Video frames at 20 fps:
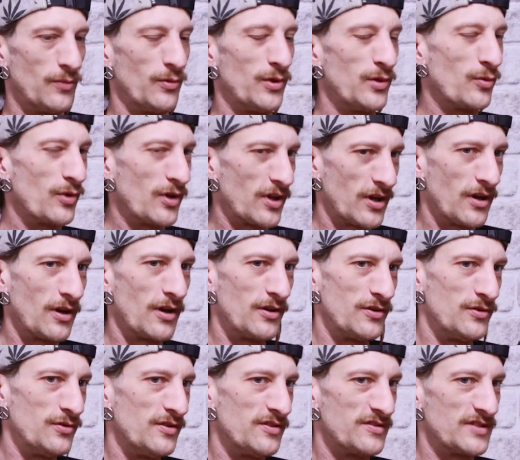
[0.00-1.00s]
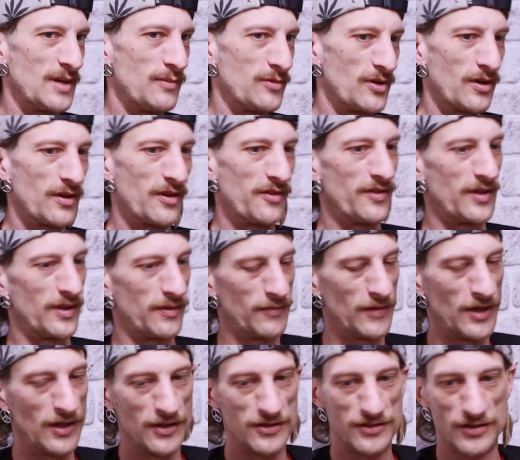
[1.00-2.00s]
we want to kind of do the same kind of thing.
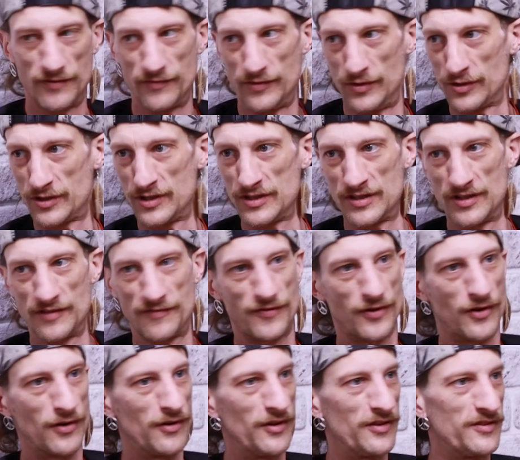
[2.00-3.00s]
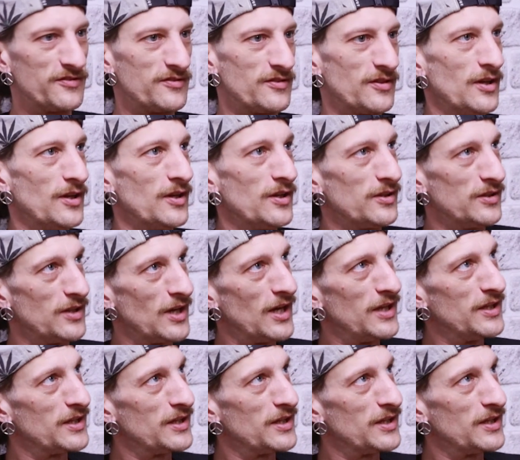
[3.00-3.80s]
So if you look into the forest, yeah,